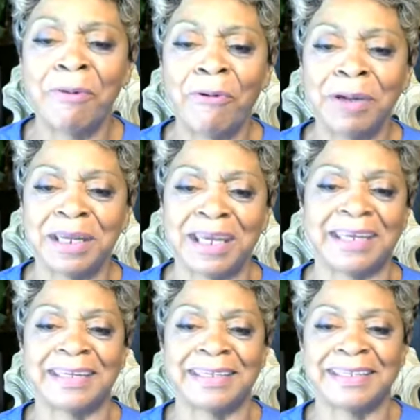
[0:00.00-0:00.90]
Good
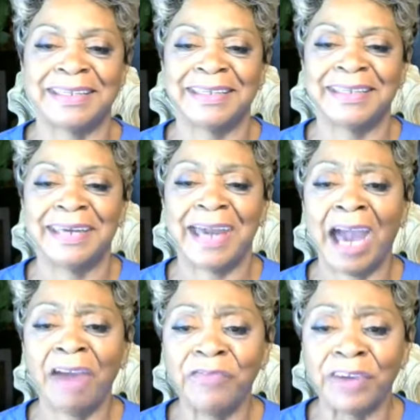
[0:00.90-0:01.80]
morning,
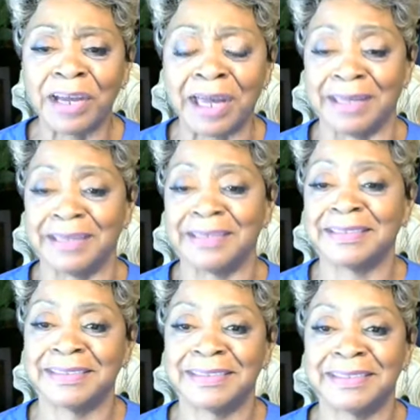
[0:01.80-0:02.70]
Africa.
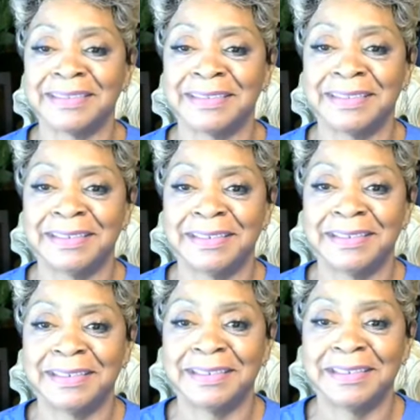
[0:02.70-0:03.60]

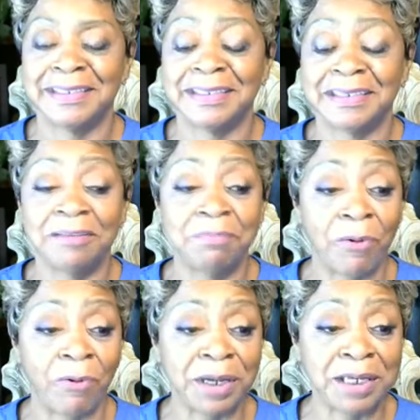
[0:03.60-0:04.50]

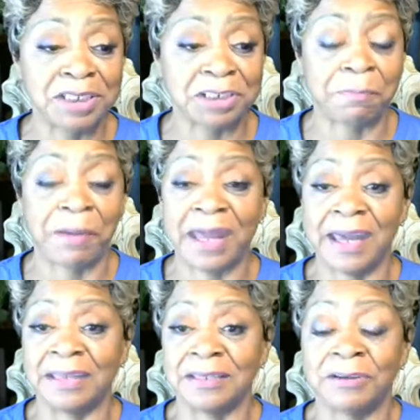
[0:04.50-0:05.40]
Good morning,
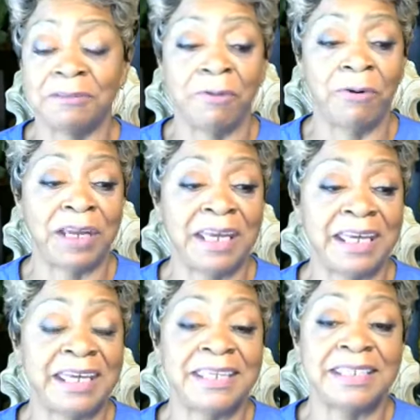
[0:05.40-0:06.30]
Japan. Good
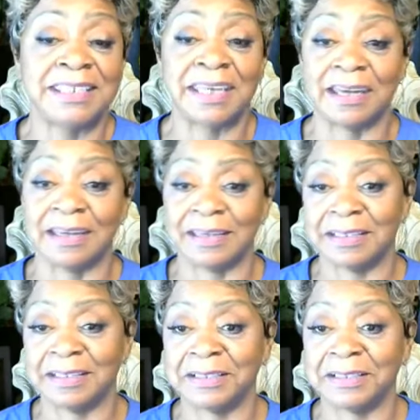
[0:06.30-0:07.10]
morning, India.